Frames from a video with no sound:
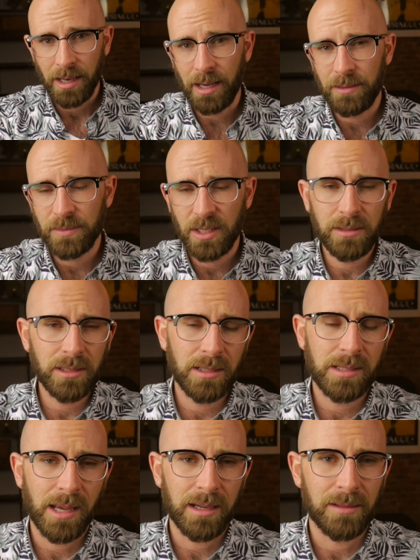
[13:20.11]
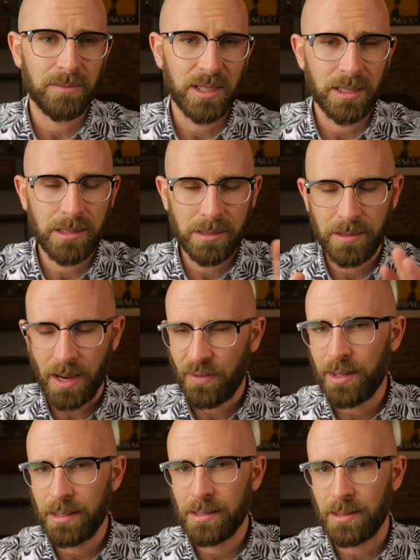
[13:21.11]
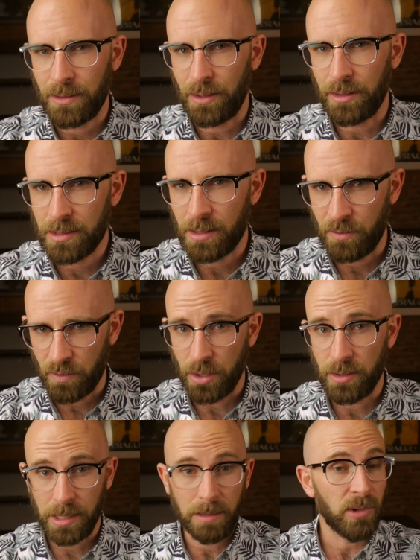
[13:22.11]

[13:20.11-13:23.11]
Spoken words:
Now, hold on a second, because everything's not so rosy.